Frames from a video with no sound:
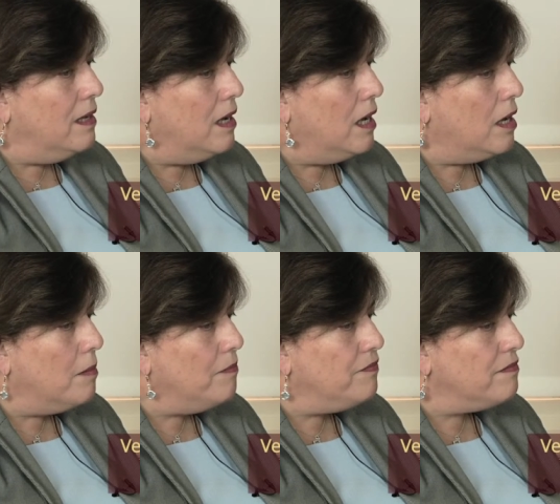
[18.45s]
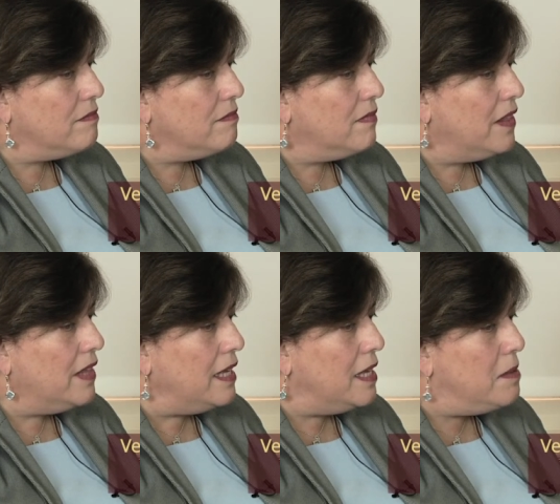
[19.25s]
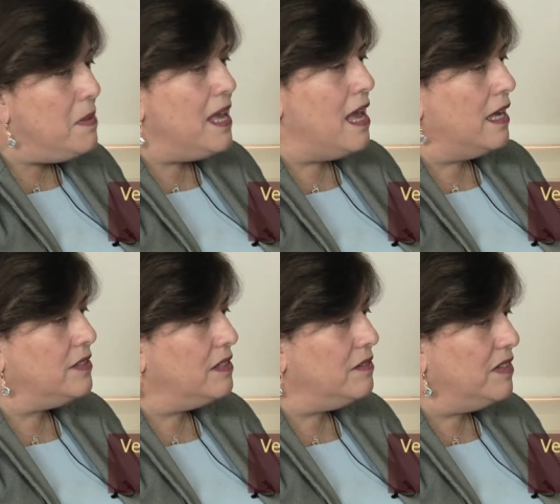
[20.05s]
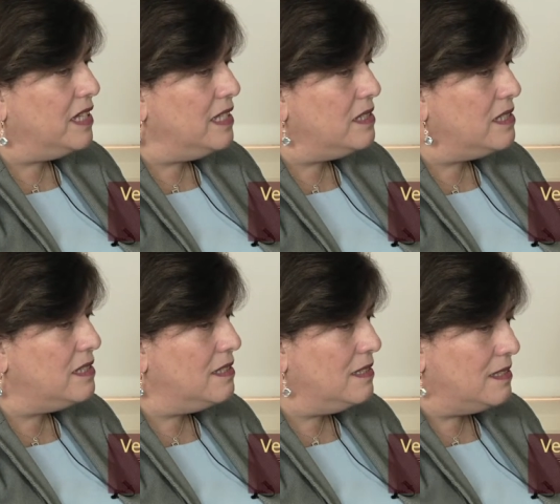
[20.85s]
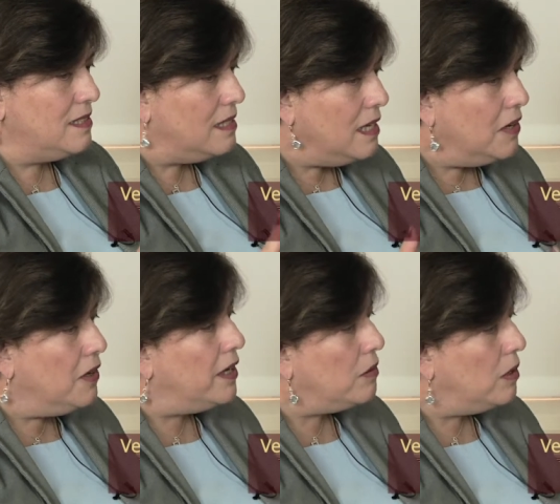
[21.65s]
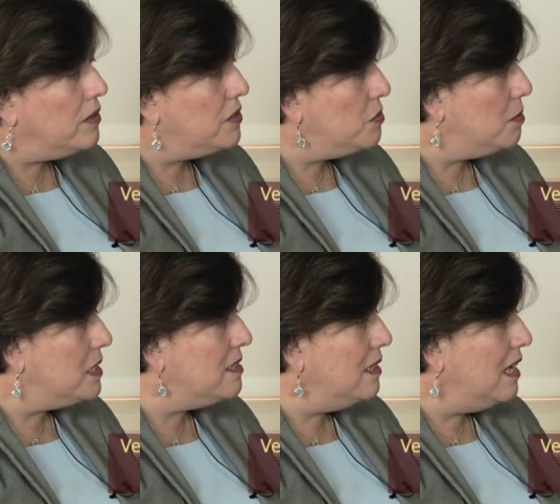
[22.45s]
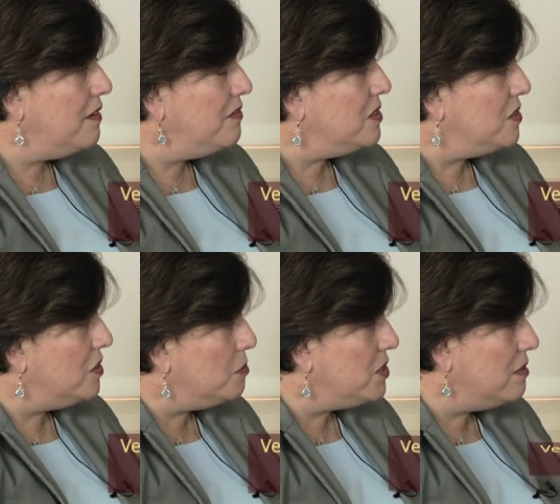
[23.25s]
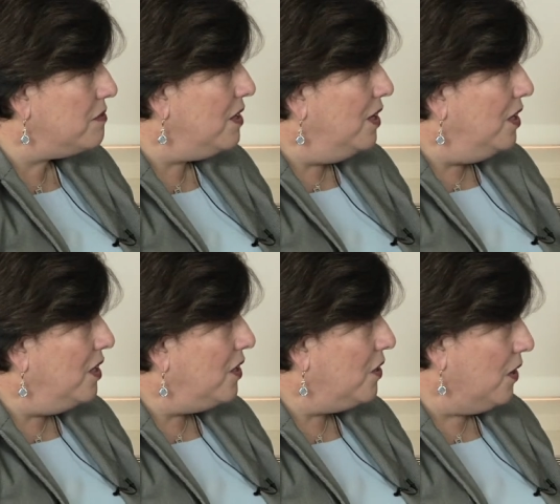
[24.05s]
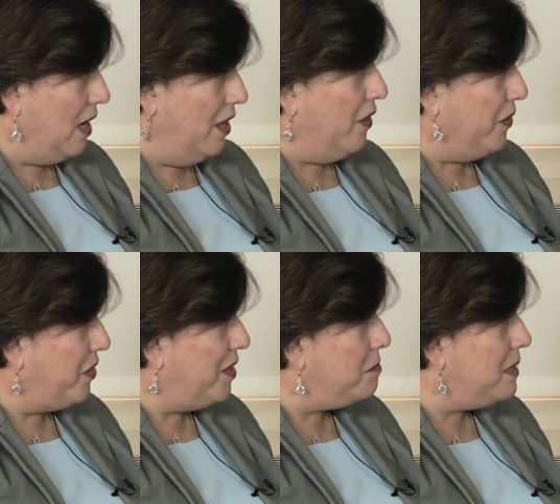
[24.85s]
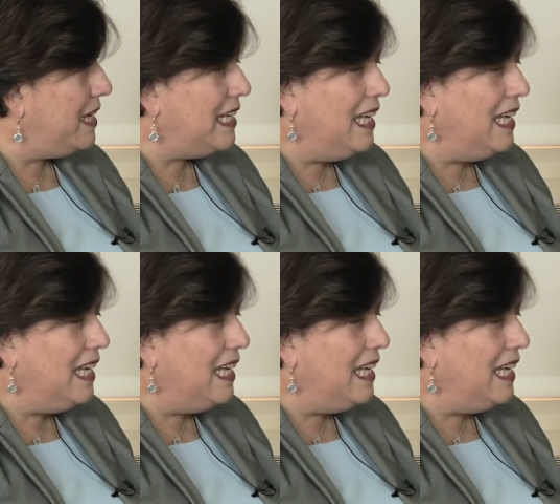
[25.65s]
the impact of this scenario on this woman's life in terms of her health. I mean,